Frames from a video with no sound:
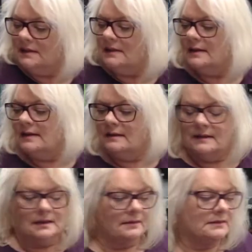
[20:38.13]
and then
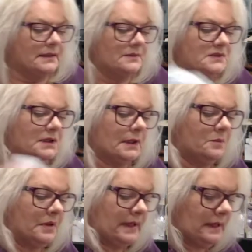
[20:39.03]
other times jelly
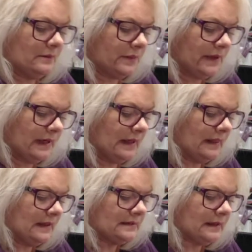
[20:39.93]
plate printing and
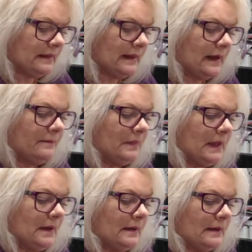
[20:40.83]
things like that.
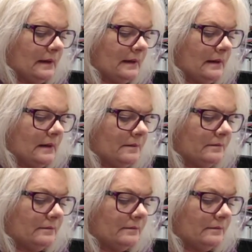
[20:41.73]
Let's